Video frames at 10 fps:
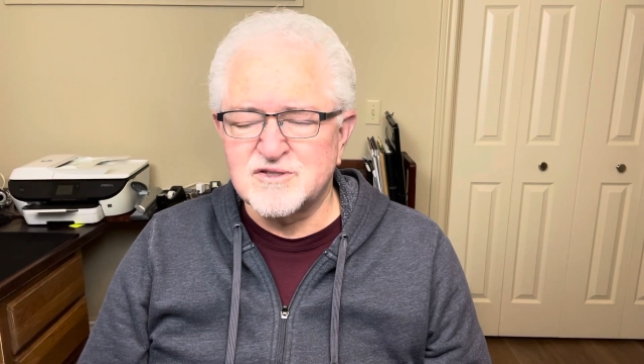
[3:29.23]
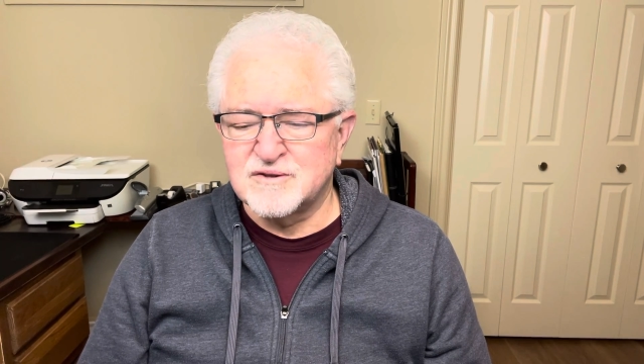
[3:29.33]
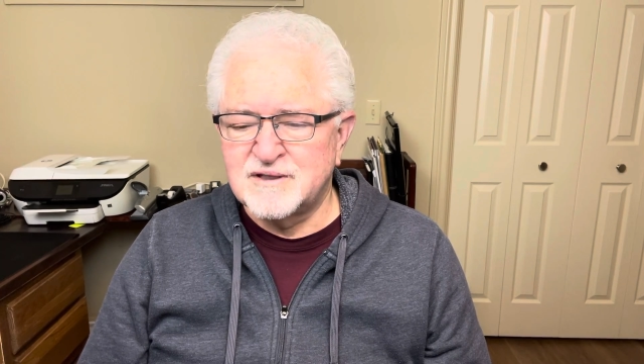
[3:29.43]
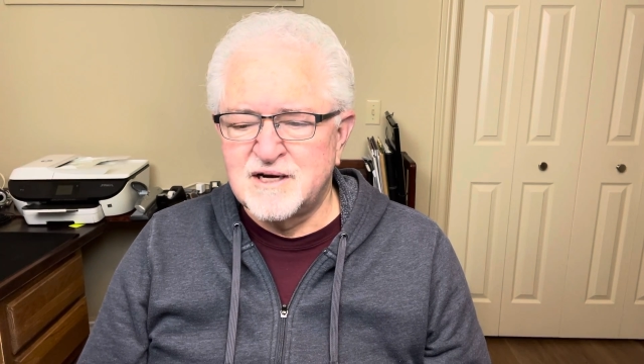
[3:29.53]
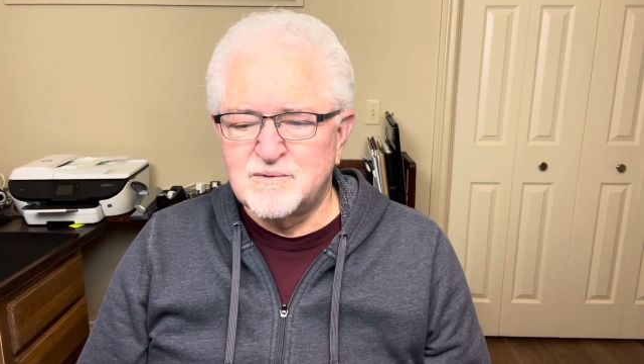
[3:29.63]

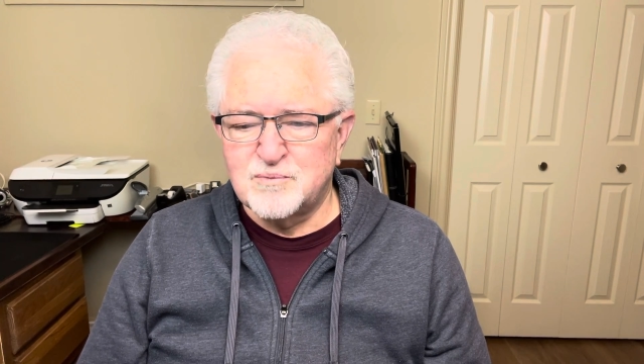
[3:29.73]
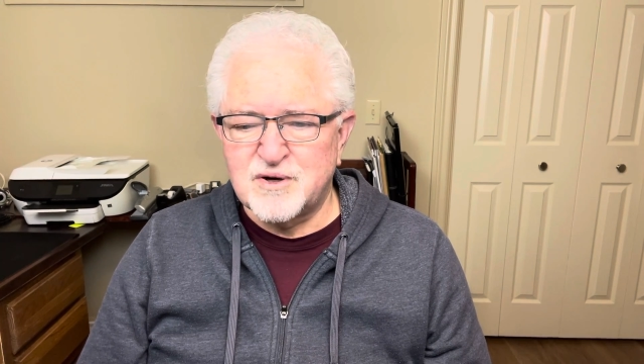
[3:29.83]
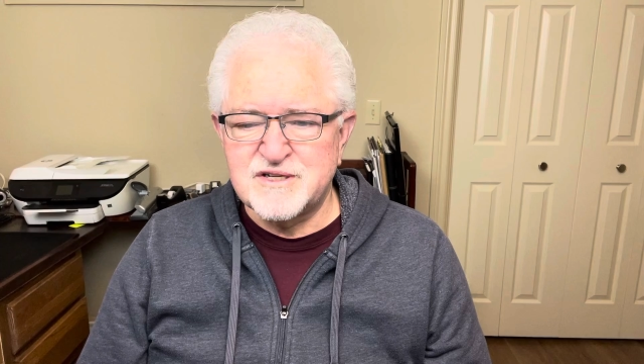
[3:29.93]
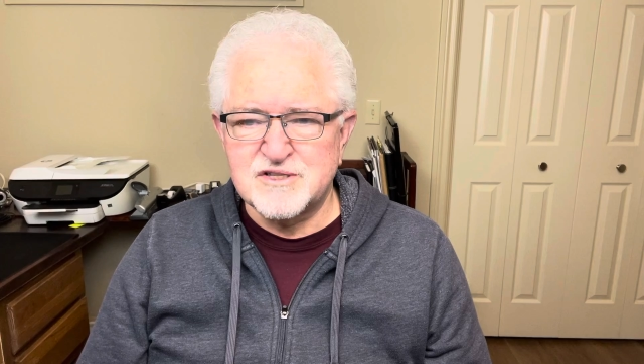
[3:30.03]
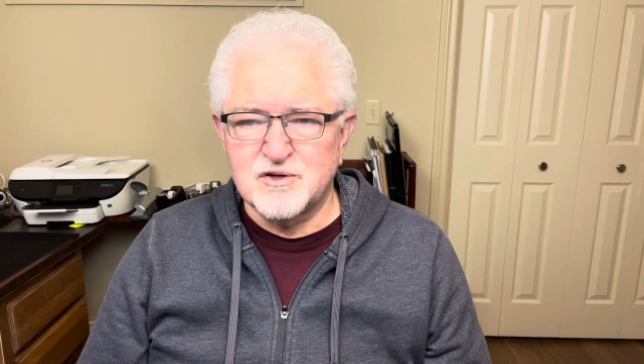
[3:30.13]
So
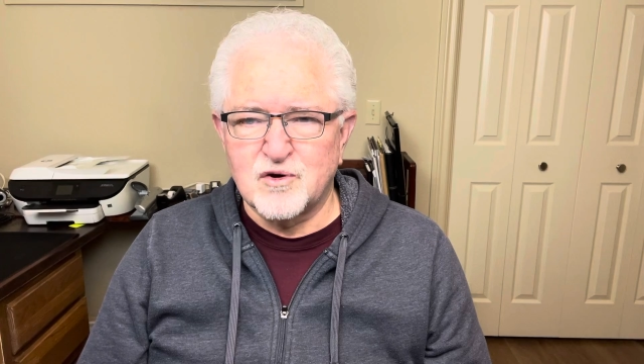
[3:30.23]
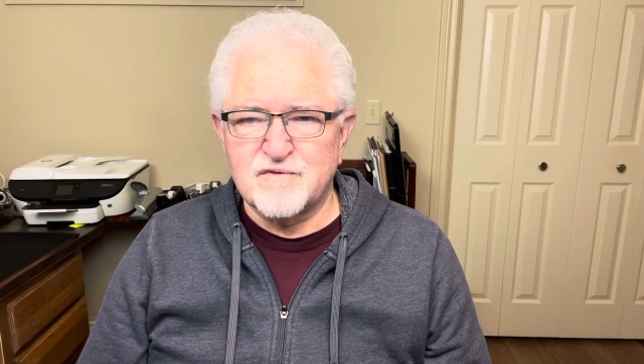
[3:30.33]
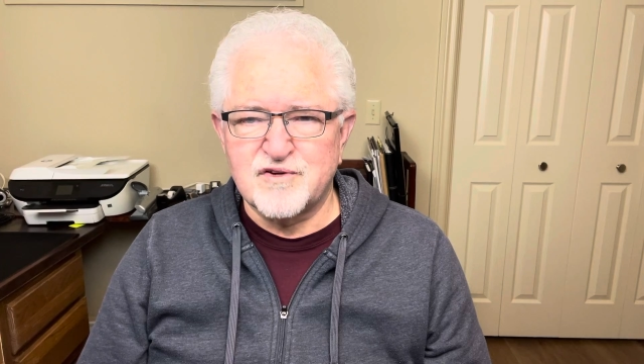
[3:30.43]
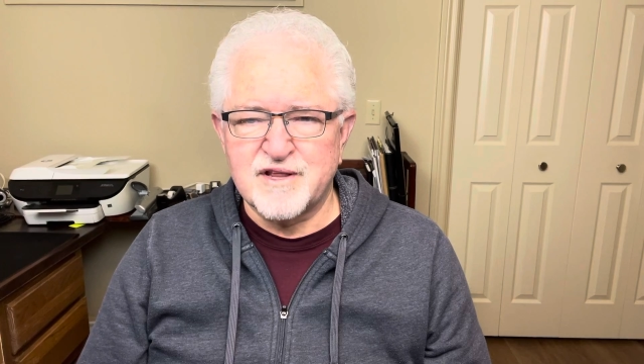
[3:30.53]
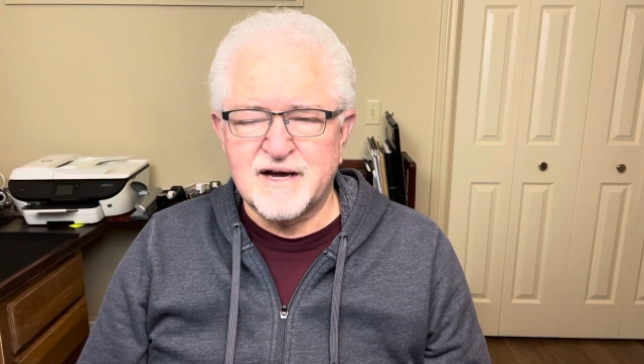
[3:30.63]
praise the
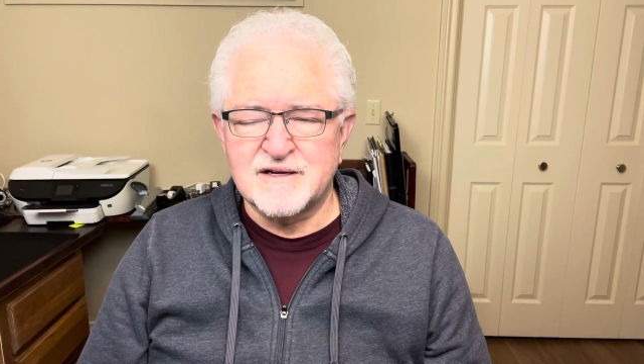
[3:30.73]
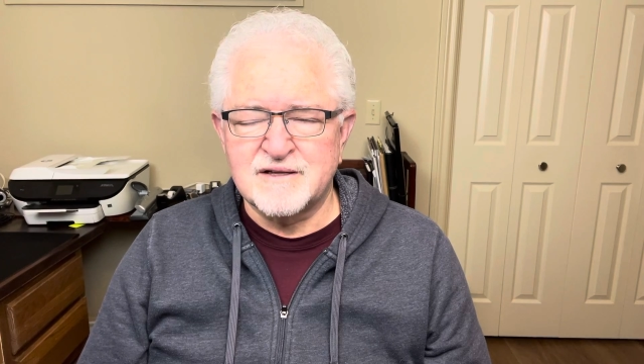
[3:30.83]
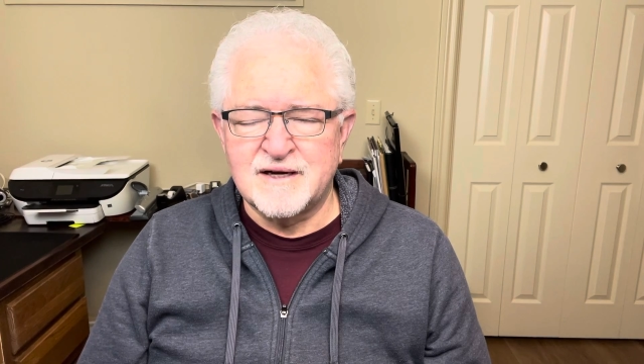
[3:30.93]
Lord for that. And,